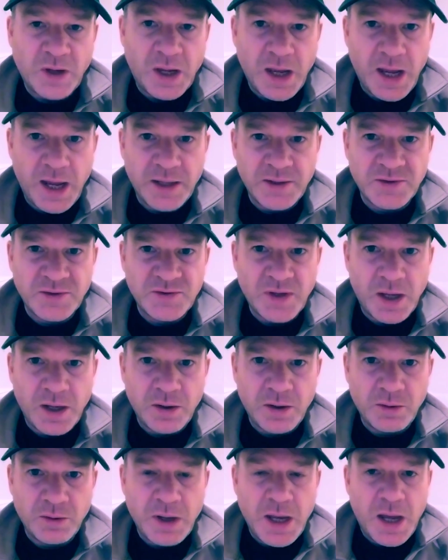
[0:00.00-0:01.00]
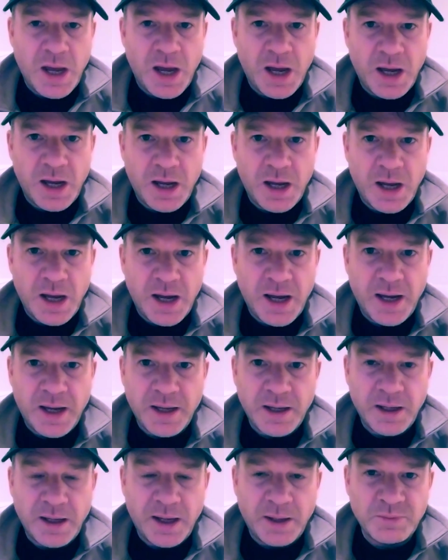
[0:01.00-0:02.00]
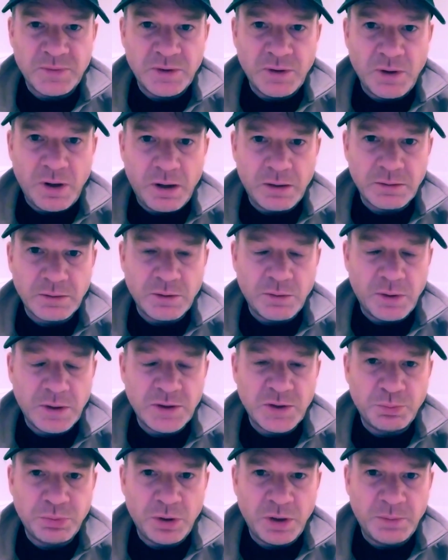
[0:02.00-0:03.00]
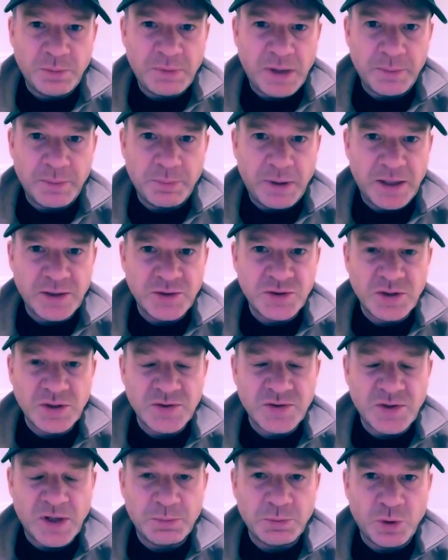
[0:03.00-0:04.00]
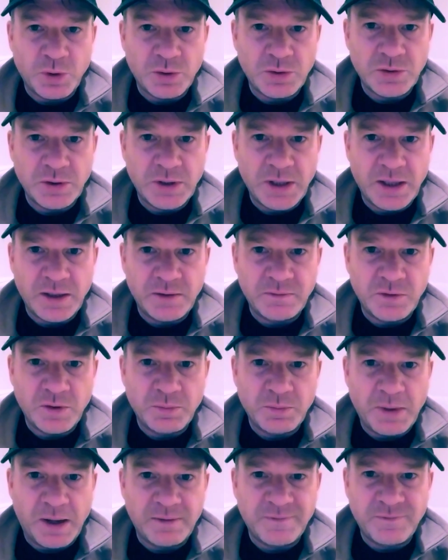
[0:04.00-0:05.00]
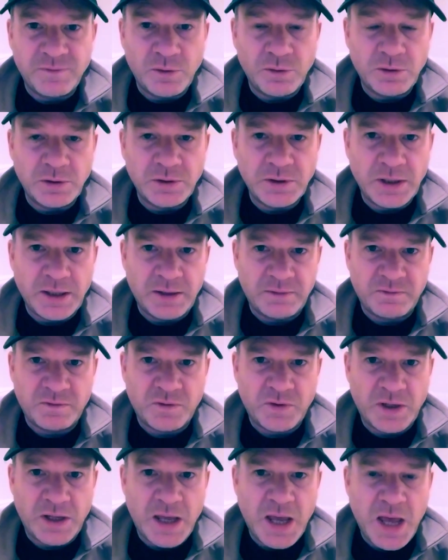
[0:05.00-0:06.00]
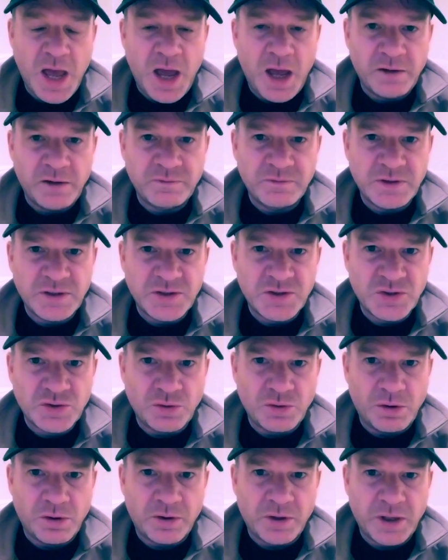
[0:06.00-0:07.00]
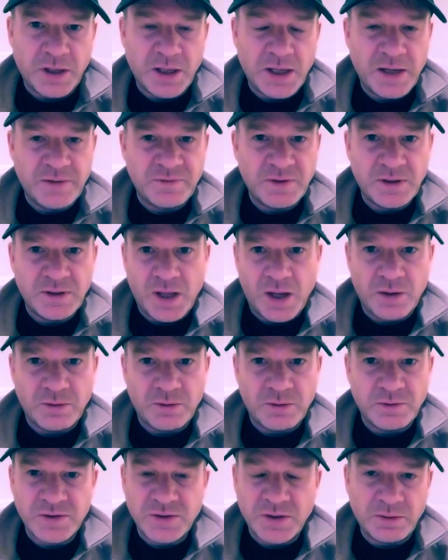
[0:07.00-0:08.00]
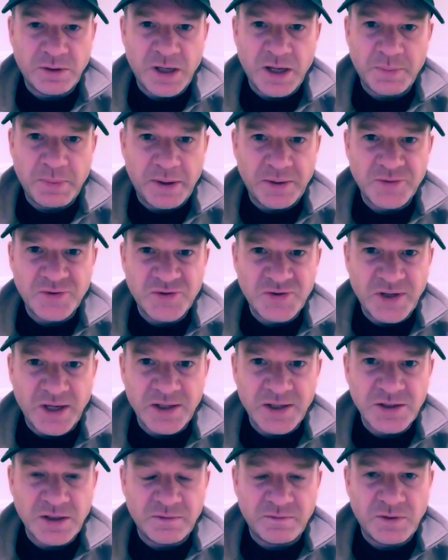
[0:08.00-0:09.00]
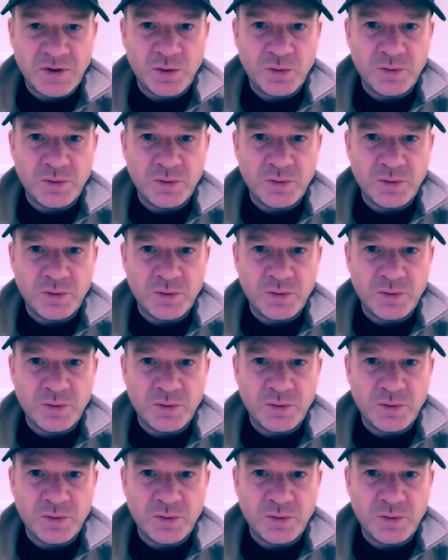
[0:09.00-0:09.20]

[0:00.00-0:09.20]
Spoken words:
And so I am not going to pull my punches. I'm going to give you my full delivery of the story, even though there's only about six of you